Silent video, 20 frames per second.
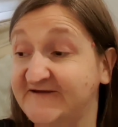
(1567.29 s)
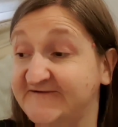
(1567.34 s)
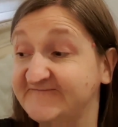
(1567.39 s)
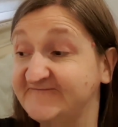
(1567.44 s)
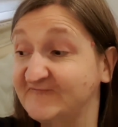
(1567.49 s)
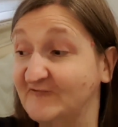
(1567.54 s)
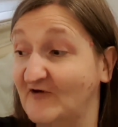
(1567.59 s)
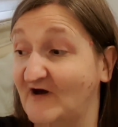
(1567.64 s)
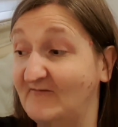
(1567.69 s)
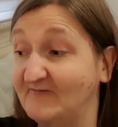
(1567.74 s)

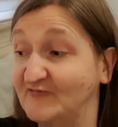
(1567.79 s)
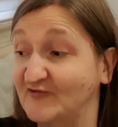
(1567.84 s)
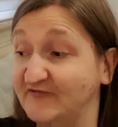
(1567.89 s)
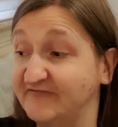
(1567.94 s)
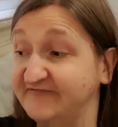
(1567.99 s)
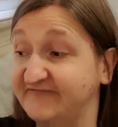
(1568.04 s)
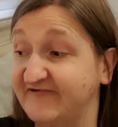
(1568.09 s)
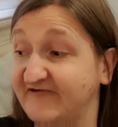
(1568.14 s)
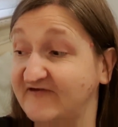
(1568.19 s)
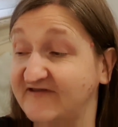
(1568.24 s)
So I'm
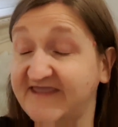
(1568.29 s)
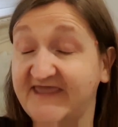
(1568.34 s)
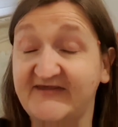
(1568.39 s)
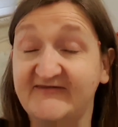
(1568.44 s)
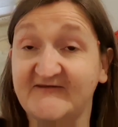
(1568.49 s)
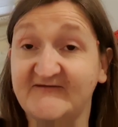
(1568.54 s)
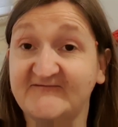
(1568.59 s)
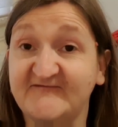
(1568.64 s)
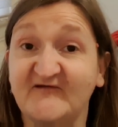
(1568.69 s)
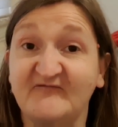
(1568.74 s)
going to
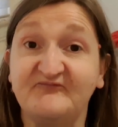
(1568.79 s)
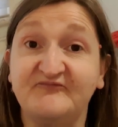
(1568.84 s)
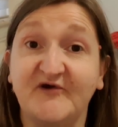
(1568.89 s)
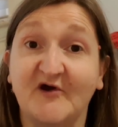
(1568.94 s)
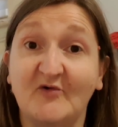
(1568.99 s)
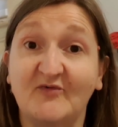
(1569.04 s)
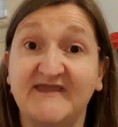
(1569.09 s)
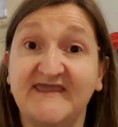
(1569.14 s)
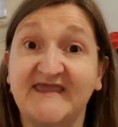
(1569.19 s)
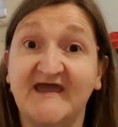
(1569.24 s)
get this stuff put
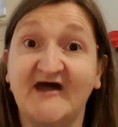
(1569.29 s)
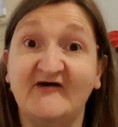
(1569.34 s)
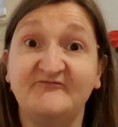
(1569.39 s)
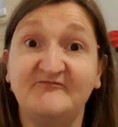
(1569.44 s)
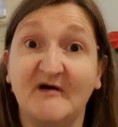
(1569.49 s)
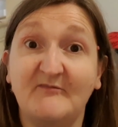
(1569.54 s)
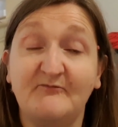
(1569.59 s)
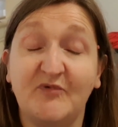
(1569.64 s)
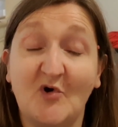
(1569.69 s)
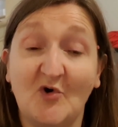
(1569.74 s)
away, have
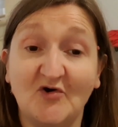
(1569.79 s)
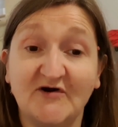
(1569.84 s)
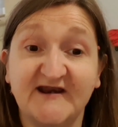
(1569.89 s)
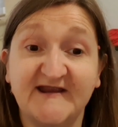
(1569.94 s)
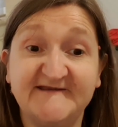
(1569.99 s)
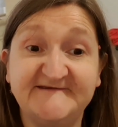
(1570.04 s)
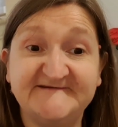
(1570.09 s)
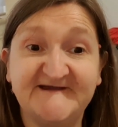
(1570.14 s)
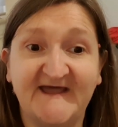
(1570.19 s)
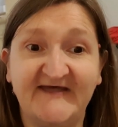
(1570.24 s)
my porridge,